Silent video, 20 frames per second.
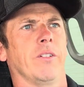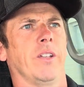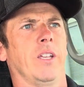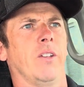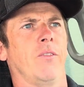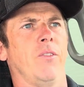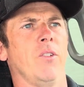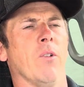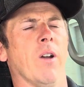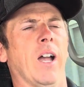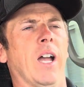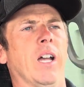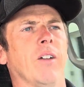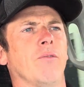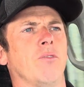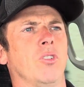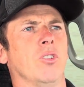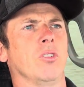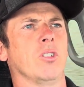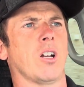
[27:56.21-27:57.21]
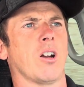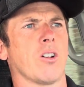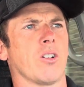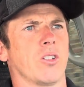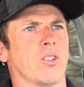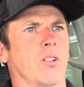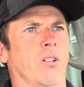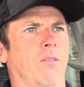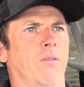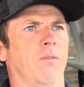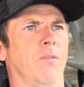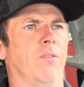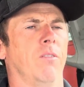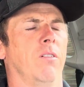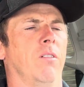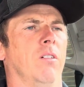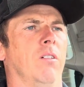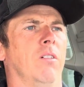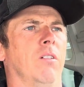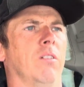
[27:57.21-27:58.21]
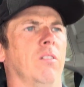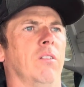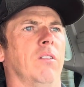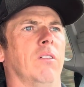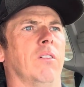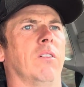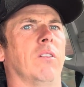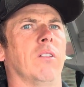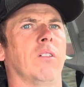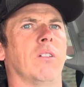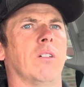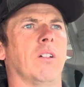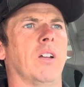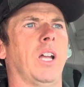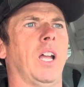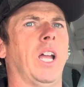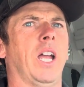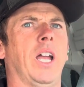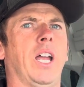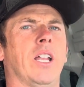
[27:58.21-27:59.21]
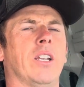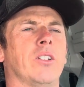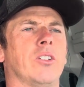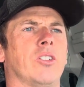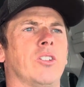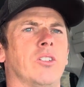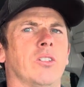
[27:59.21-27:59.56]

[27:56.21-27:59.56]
if you have done our stuff and